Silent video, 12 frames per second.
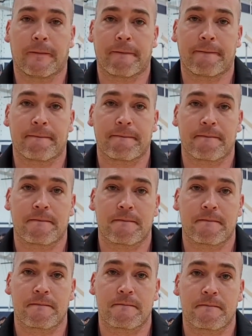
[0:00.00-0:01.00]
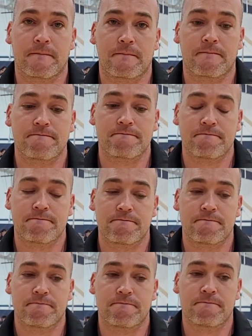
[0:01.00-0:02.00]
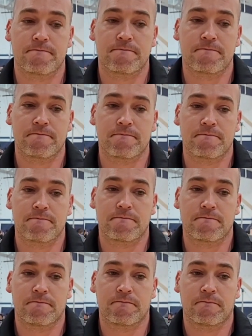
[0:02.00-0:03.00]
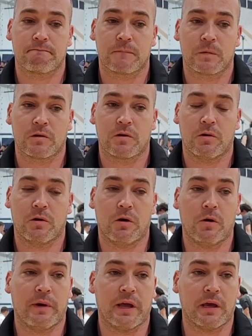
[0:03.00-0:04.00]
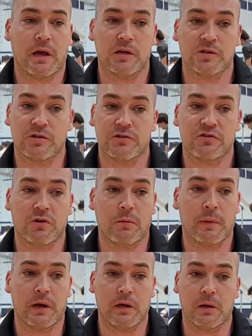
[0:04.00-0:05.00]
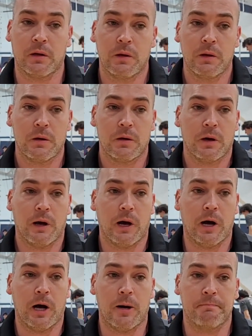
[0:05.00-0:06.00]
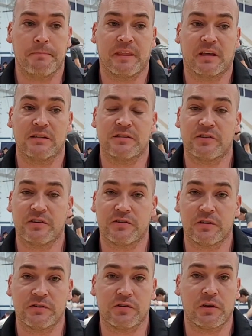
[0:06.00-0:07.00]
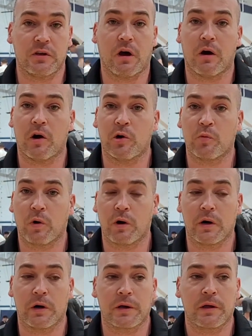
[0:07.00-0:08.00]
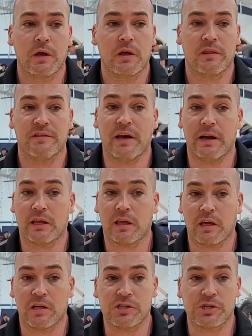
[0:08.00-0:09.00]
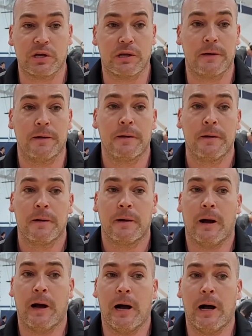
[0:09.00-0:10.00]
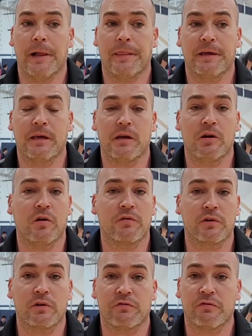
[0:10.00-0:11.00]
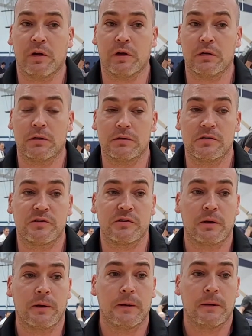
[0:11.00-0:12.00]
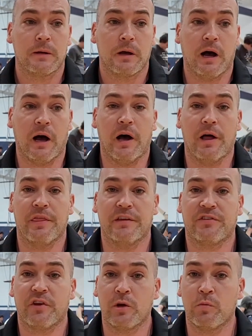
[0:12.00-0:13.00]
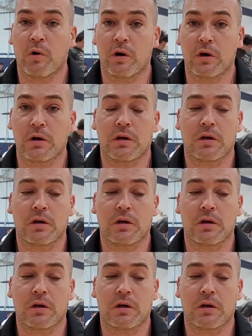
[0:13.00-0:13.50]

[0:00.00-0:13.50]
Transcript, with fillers: What are, what are some life lessons you can take from being in this sport? Oh my gosh, there's so many. Uh, the consistency, the hard work, the dedication, uh, the getting over your fears, uh, the teamwork,